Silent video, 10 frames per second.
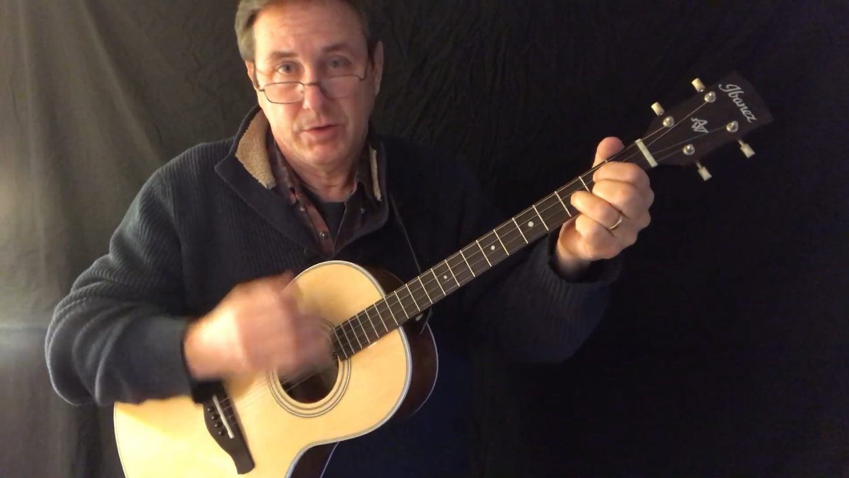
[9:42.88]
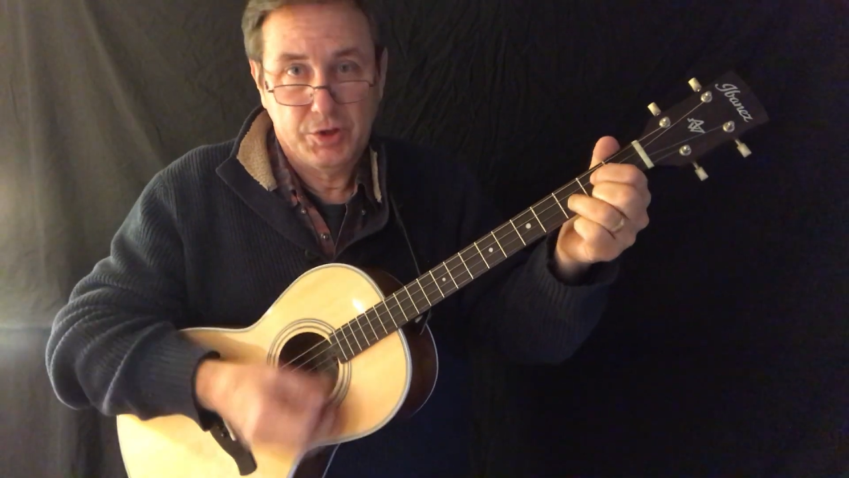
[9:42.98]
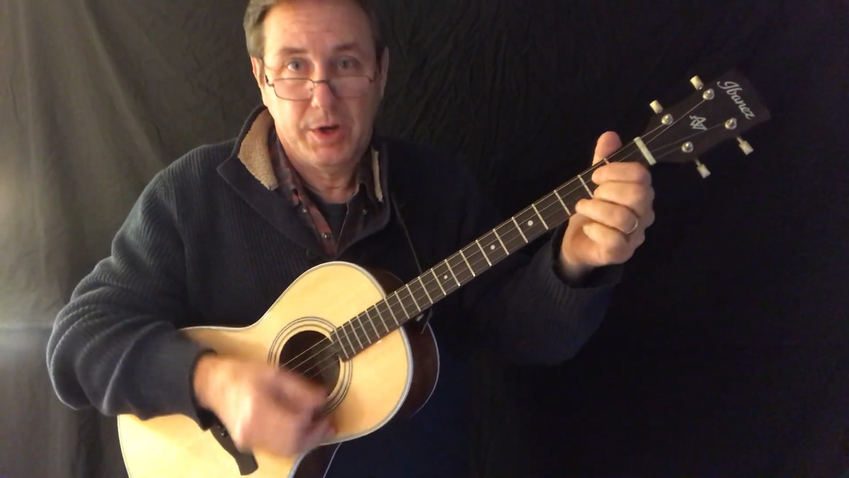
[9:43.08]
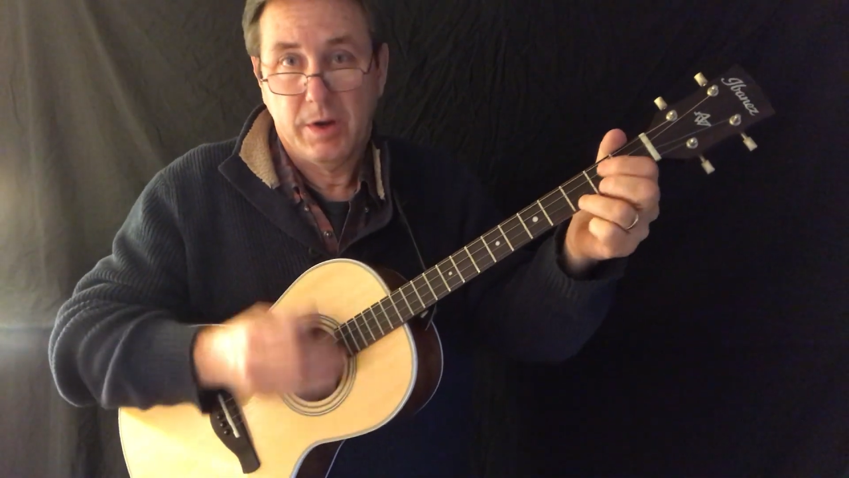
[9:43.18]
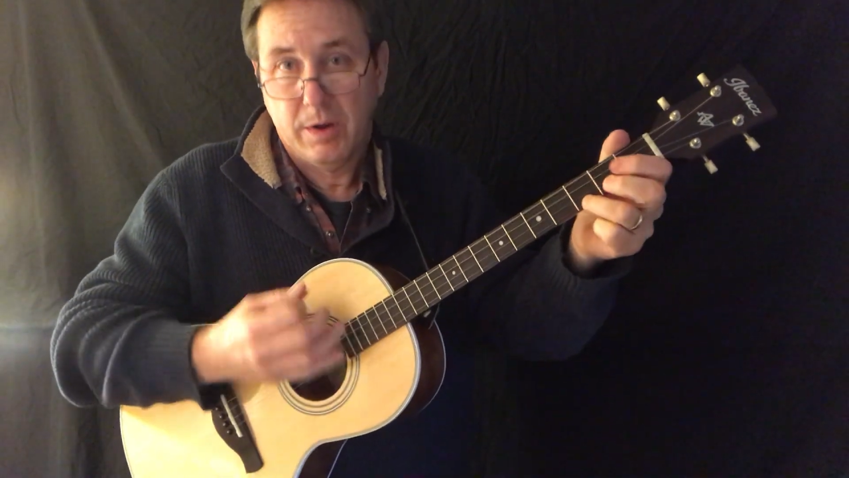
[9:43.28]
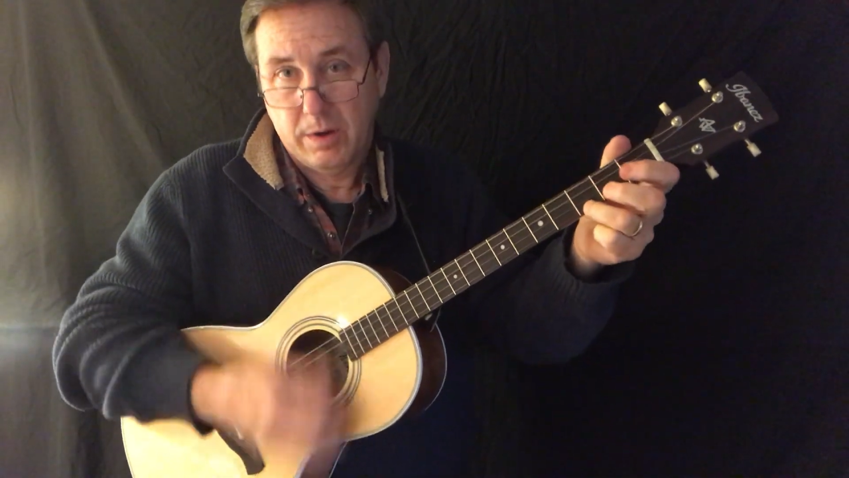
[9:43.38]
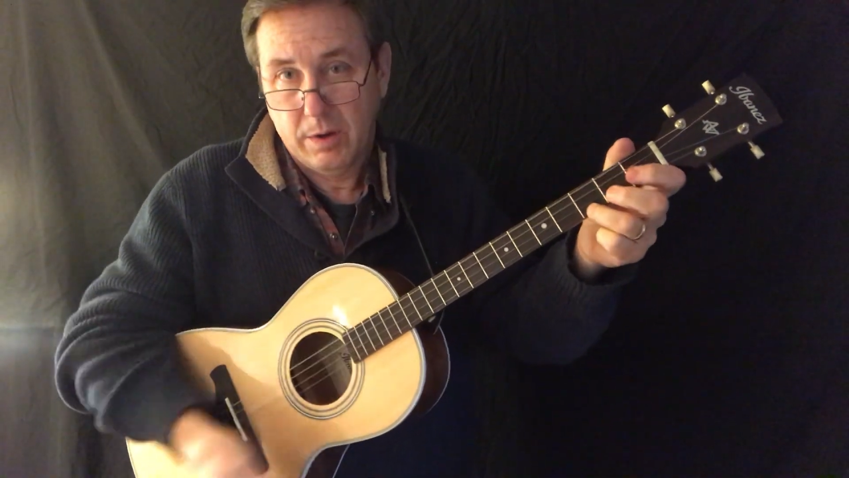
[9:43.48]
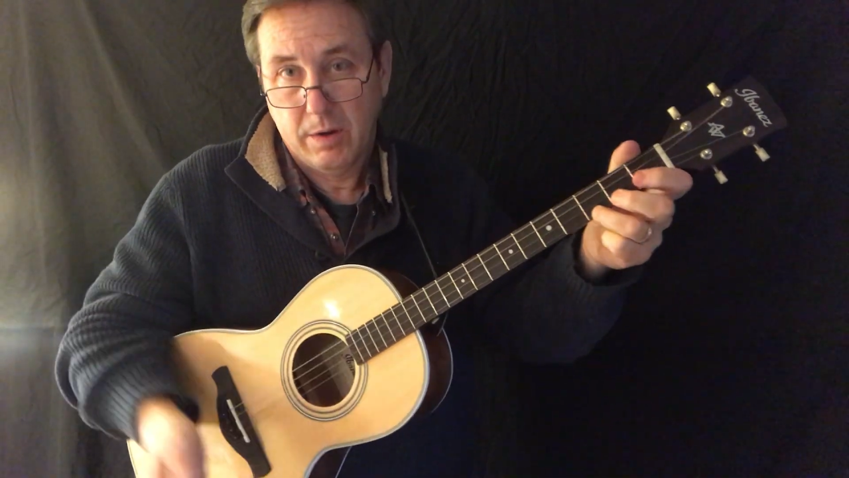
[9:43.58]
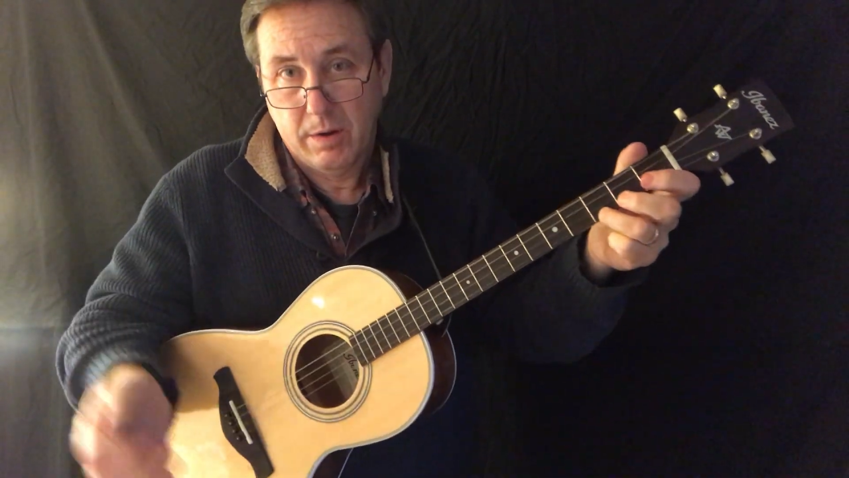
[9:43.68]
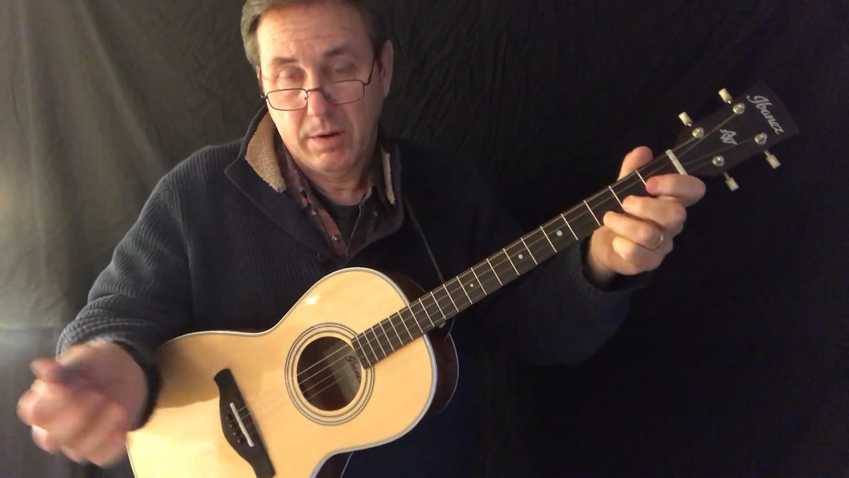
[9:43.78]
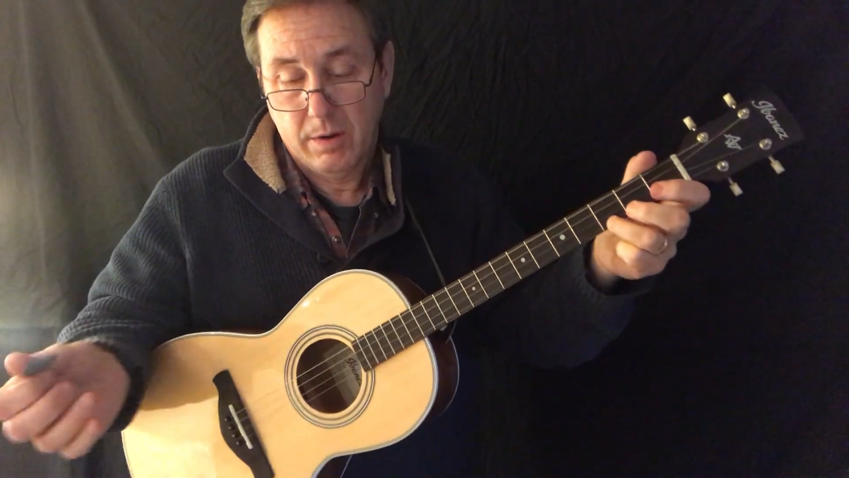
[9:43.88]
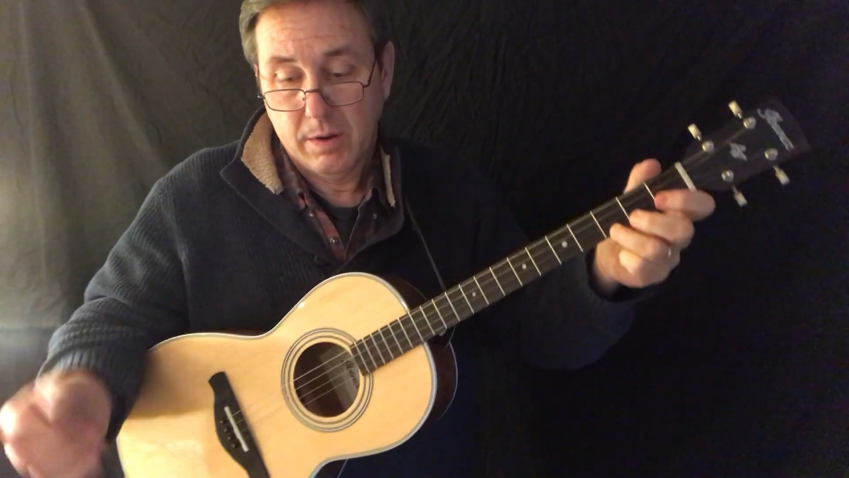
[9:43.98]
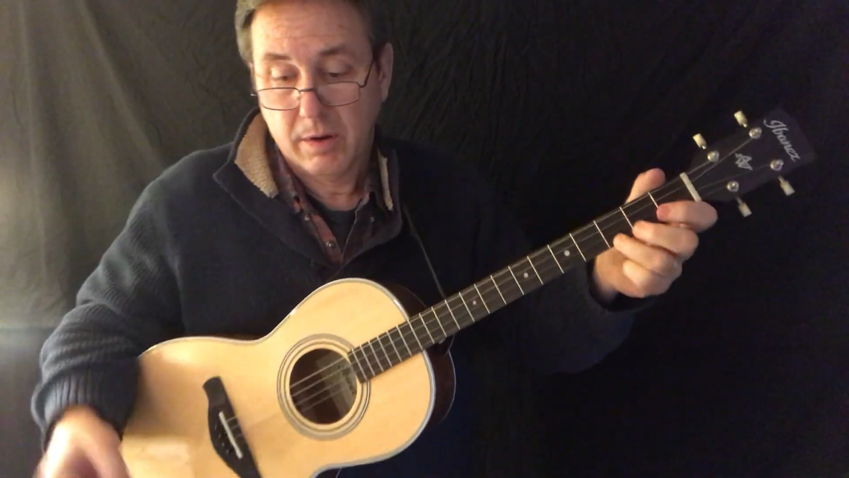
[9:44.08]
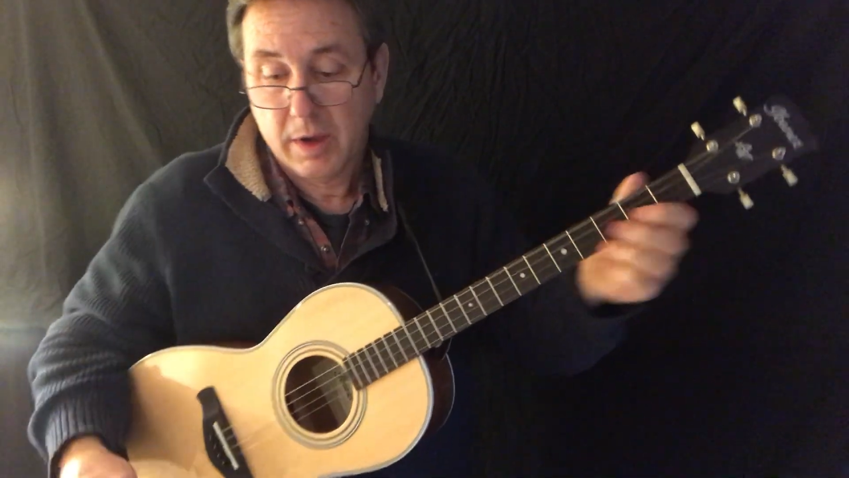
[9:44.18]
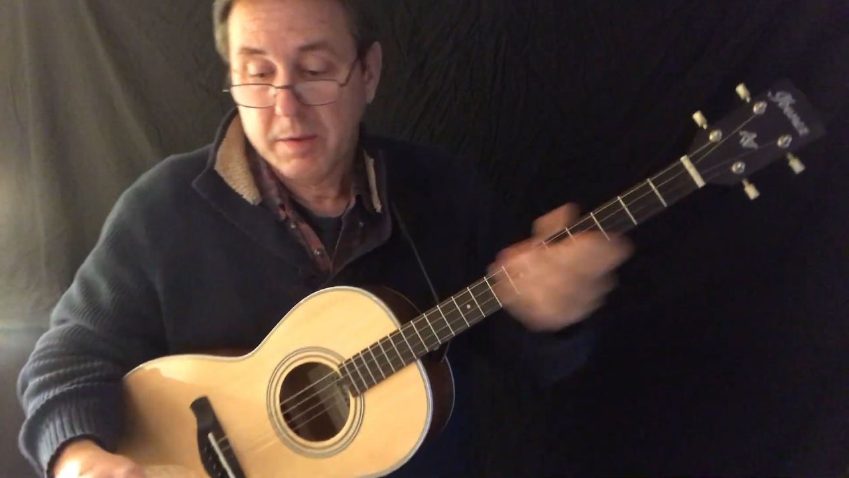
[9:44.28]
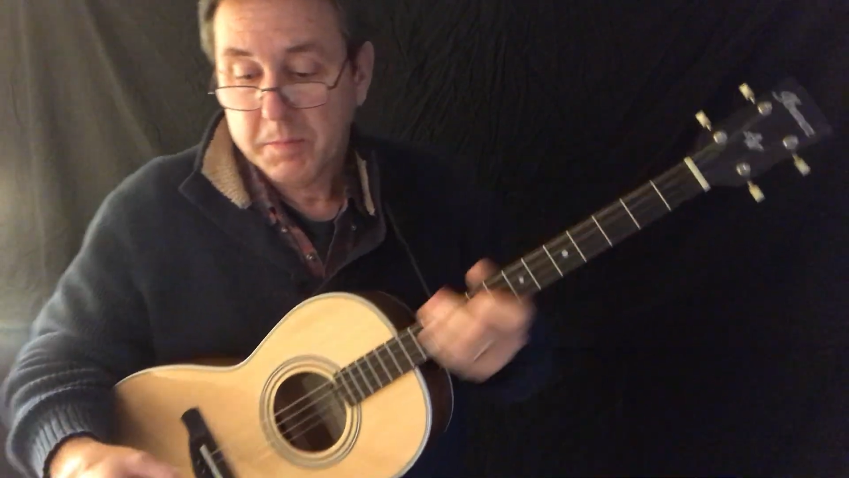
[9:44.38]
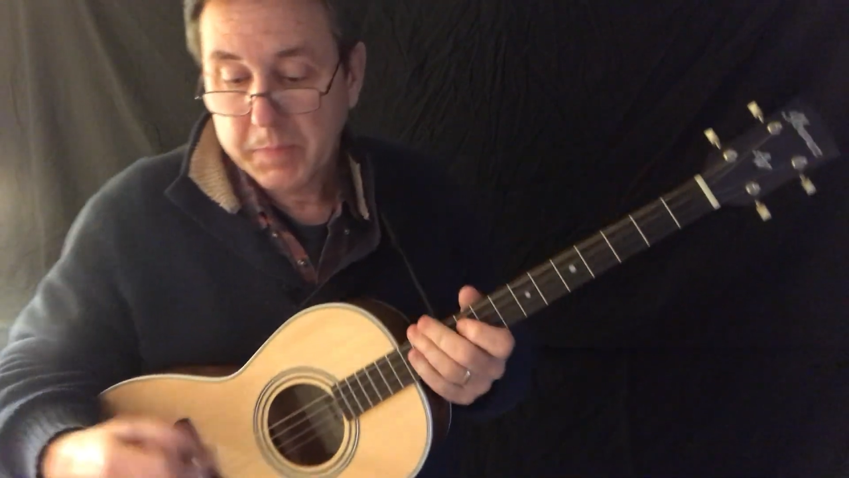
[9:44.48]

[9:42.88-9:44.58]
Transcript: G. Okay,